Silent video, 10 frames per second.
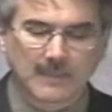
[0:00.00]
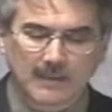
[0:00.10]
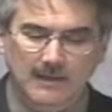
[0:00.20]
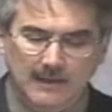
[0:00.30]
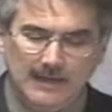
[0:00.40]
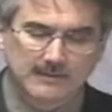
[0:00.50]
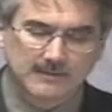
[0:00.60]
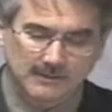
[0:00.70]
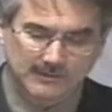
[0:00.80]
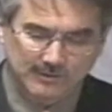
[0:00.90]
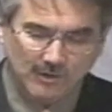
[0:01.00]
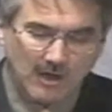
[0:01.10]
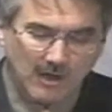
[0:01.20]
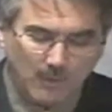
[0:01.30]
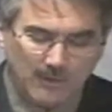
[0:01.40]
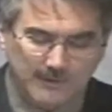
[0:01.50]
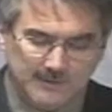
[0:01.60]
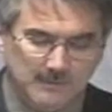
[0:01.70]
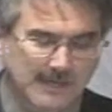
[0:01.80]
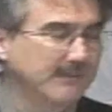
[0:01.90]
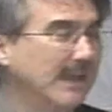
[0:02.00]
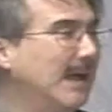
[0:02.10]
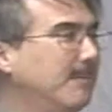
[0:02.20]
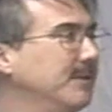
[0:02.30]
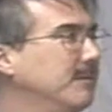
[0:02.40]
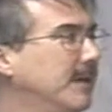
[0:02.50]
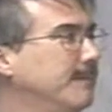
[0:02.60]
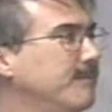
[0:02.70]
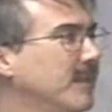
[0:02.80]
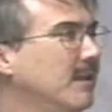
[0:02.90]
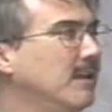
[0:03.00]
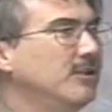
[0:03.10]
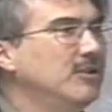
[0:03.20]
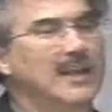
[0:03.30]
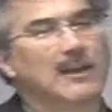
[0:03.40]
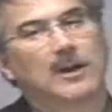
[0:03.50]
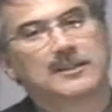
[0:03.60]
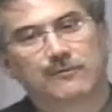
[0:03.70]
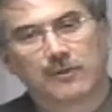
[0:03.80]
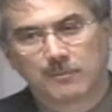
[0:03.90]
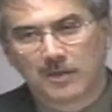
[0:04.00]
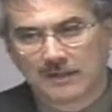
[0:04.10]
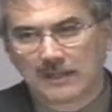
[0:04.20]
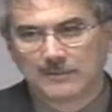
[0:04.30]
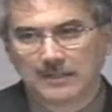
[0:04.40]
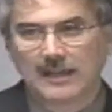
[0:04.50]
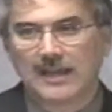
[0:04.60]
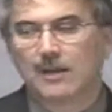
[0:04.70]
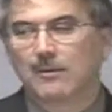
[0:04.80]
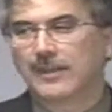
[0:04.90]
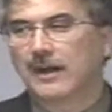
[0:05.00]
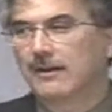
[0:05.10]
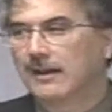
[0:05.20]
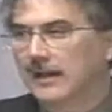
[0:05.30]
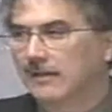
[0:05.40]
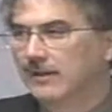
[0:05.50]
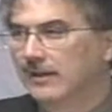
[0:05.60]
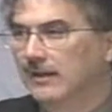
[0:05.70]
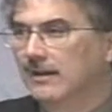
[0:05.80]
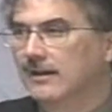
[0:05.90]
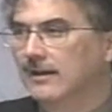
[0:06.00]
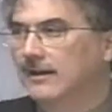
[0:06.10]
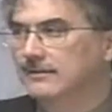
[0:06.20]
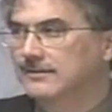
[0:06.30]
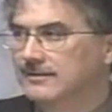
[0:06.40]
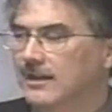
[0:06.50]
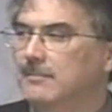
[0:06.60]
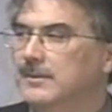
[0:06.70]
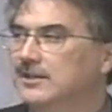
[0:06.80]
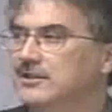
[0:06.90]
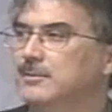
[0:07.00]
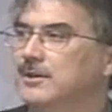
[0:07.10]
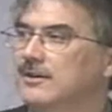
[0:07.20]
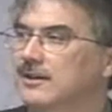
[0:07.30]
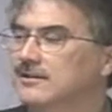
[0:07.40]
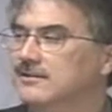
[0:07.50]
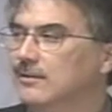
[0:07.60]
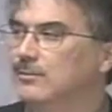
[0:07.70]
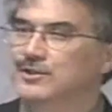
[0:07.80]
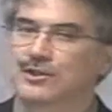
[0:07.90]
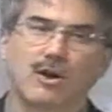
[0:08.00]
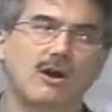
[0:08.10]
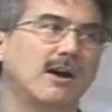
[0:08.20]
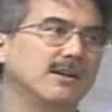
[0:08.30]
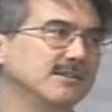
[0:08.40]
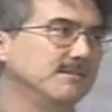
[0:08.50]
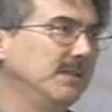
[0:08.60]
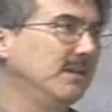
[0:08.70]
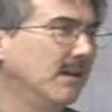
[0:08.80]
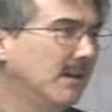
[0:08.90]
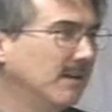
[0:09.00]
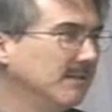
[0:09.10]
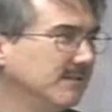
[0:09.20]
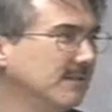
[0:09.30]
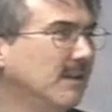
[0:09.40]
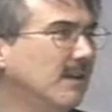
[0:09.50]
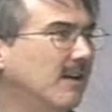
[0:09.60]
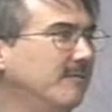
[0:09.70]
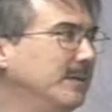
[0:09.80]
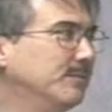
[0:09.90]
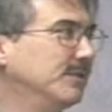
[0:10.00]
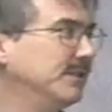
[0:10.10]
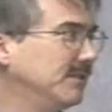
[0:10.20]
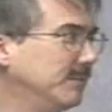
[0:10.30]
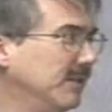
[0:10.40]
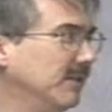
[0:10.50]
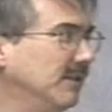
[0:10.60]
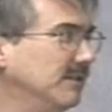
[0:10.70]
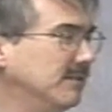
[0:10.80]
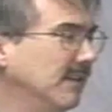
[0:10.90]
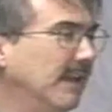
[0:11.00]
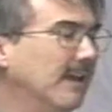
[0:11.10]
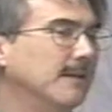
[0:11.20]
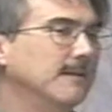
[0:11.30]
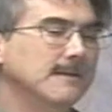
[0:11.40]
actually saw where this might have happened, but you can't watch a football game today without having some experience that was caused because of people with disabilities. And